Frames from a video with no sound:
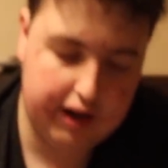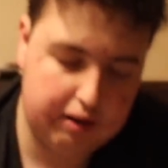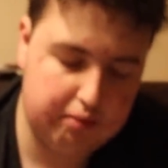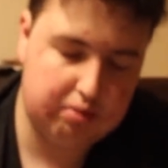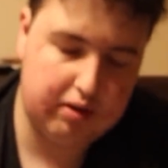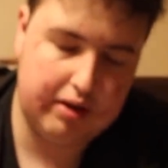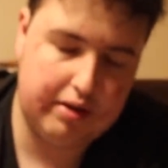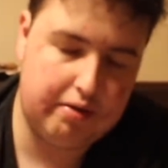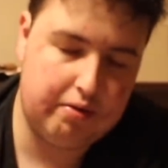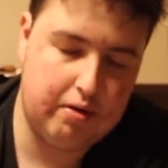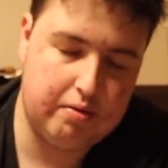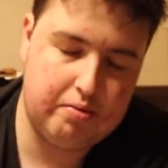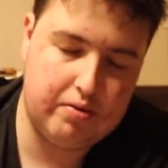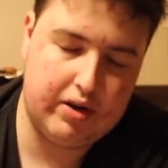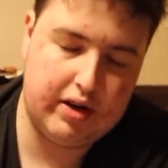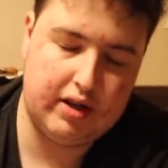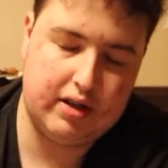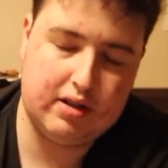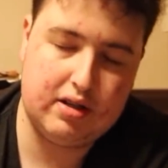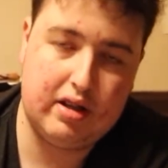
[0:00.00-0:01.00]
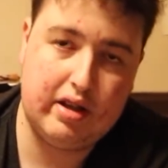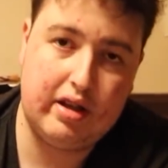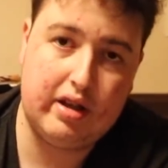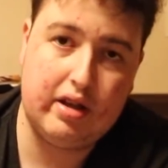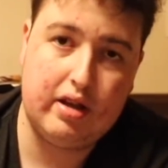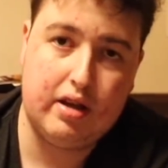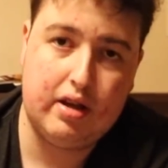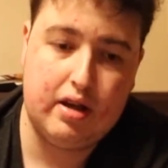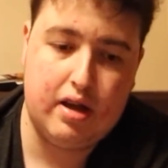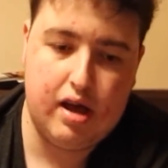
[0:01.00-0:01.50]
I can play through it pretty
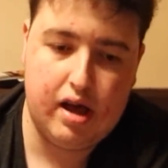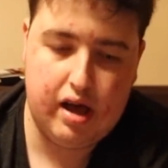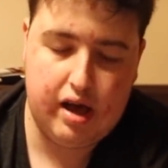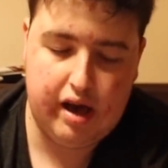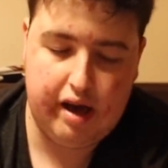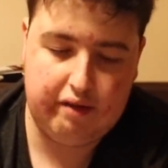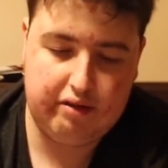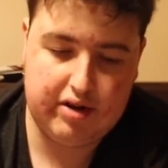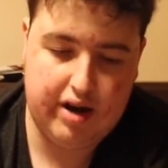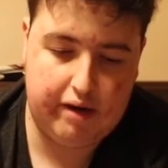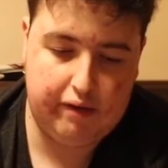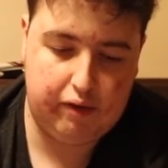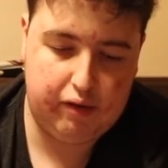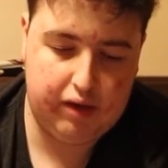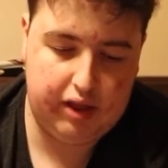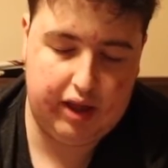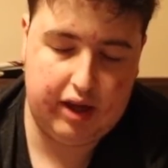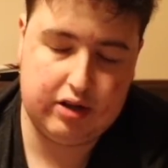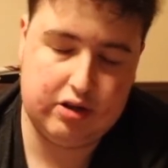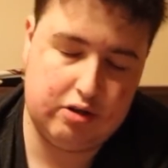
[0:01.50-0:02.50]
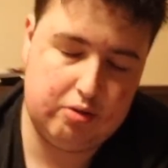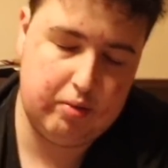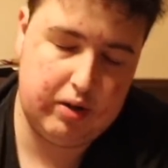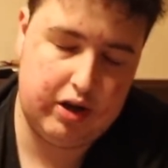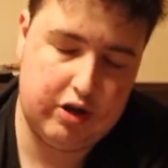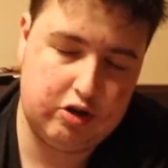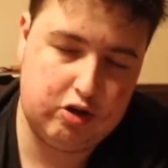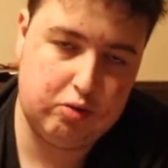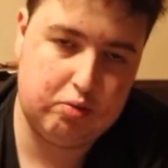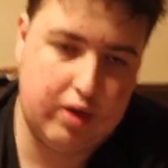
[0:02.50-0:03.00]
easily. I've never really had too
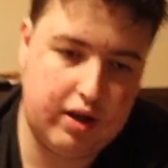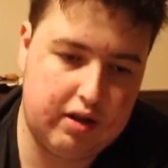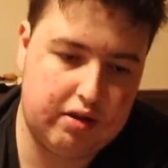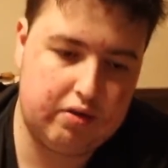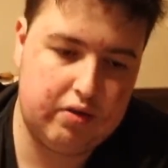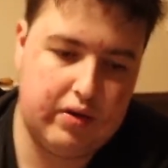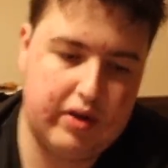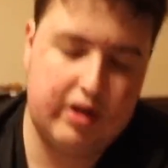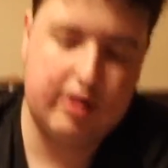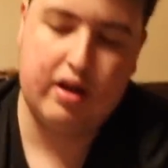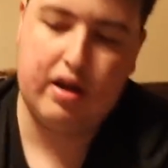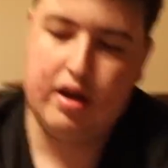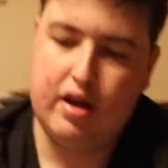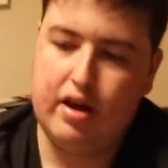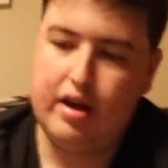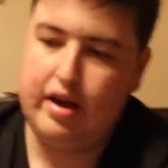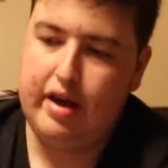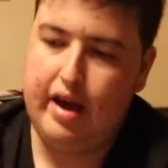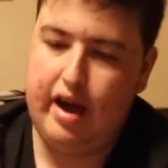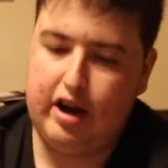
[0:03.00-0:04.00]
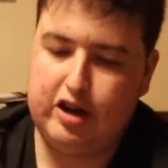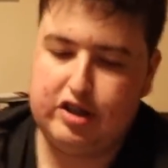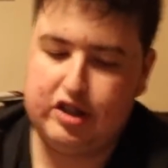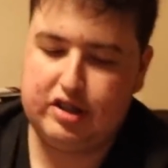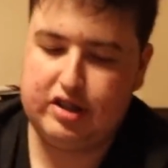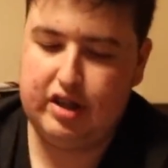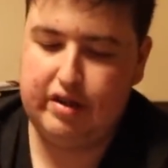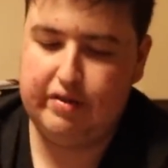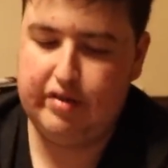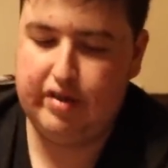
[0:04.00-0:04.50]
many issues playing through it. And it's
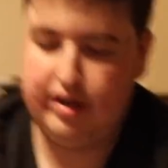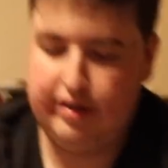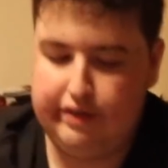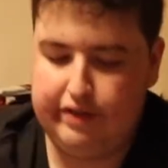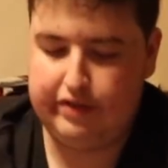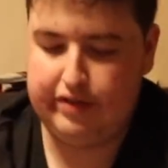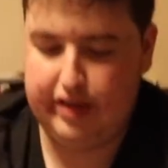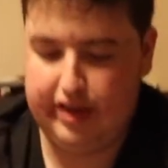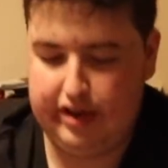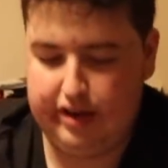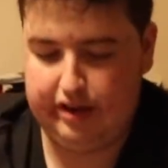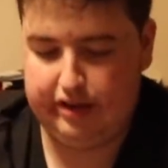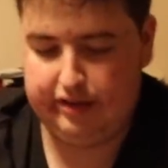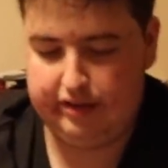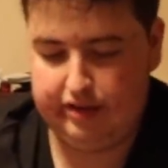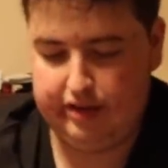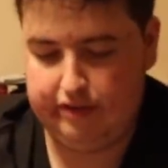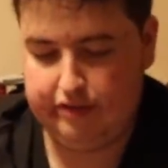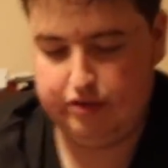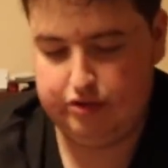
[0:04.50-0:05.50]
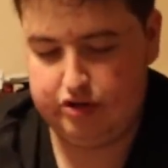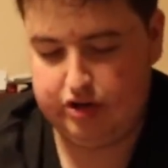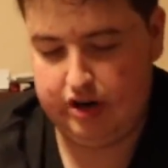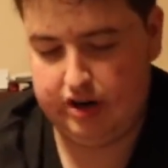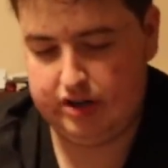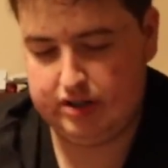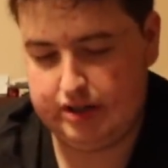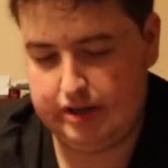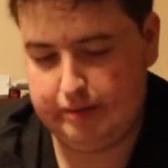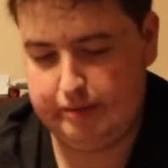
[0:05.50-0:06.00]
just even if you
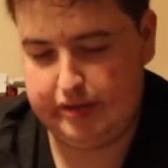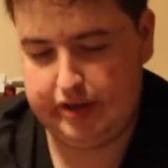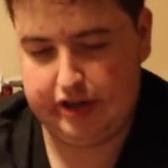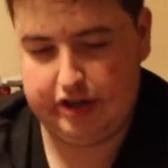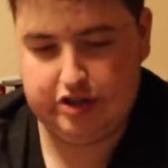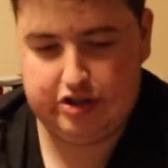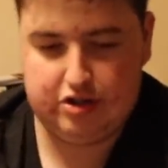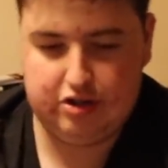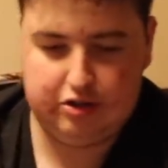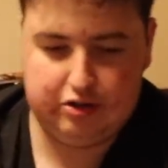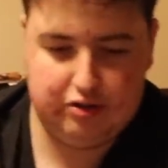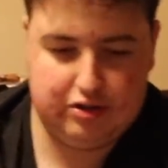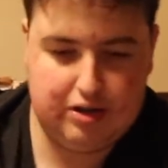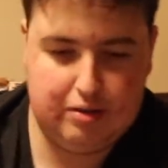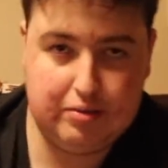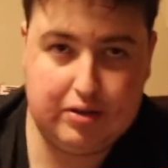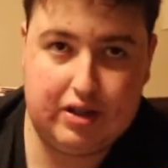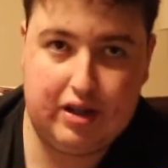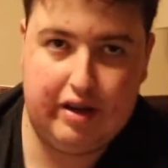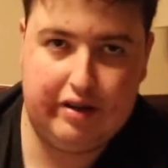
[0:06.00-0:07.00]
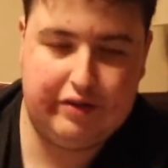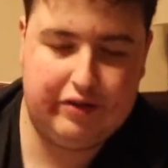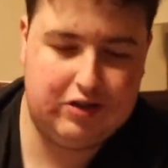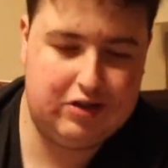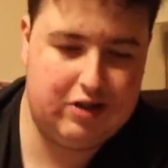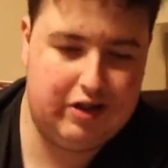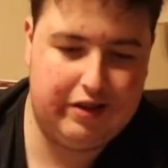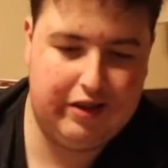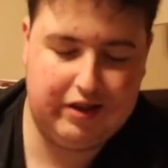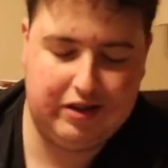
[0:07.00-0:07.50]
Cherries them, they can just still do some stuff.
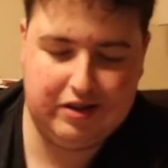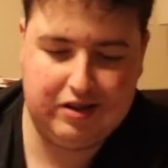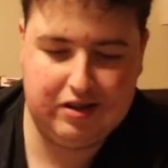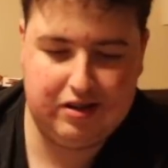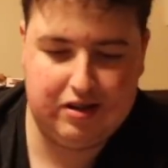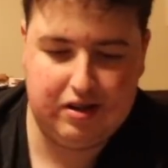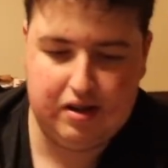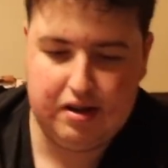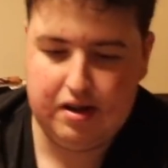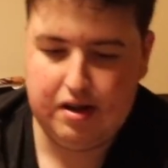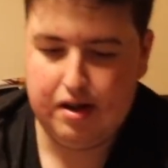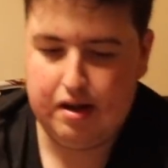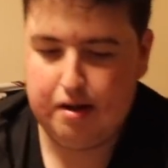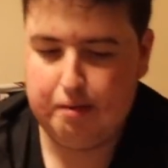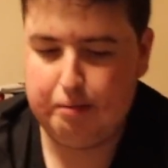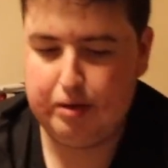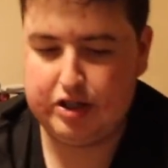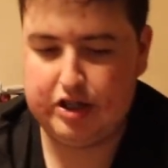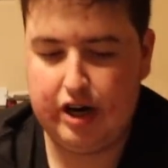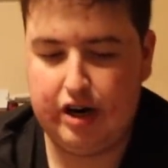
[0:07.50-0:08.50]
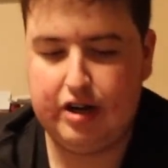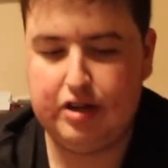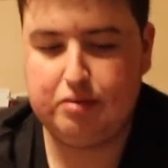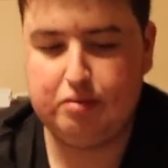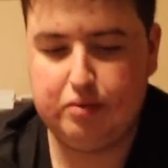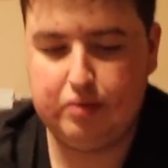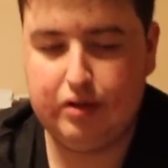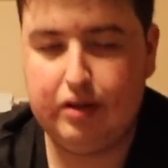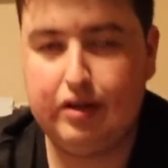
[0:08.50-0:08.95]
It's not that good. But Cherries,